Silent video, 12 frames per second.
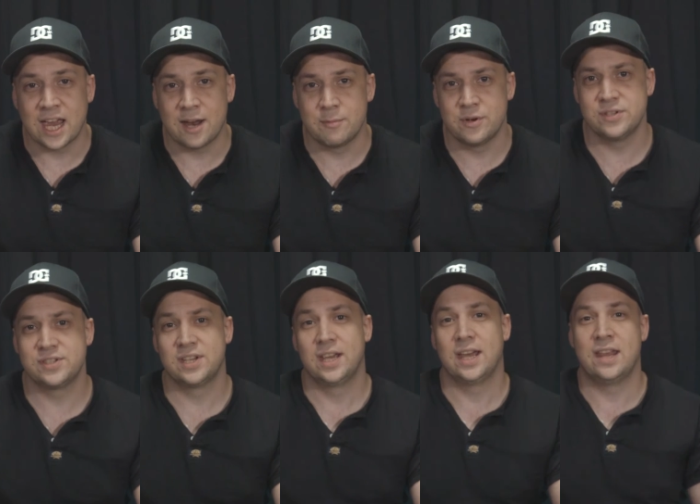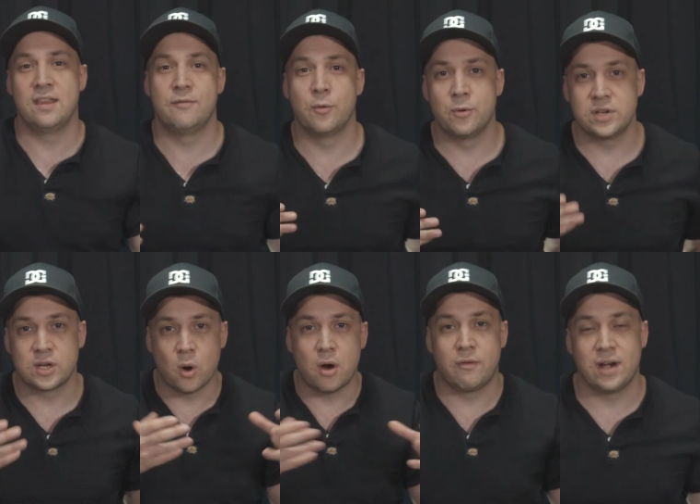cameras and they've already
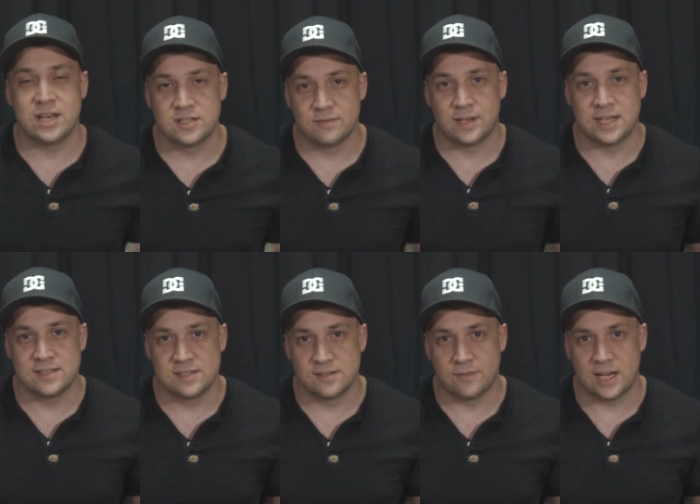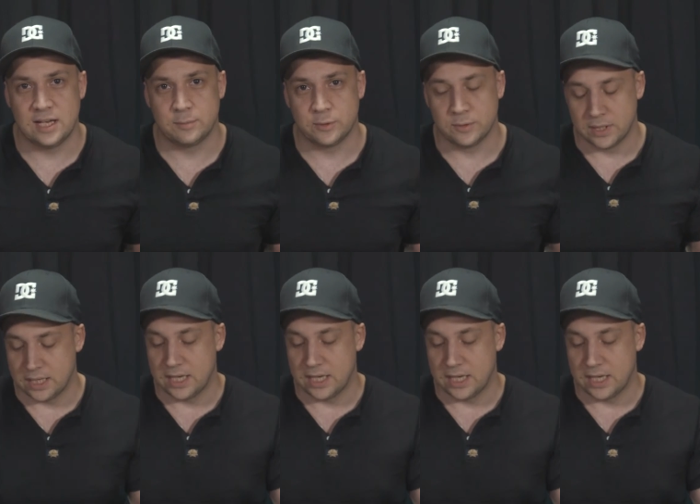got a range of lenses available.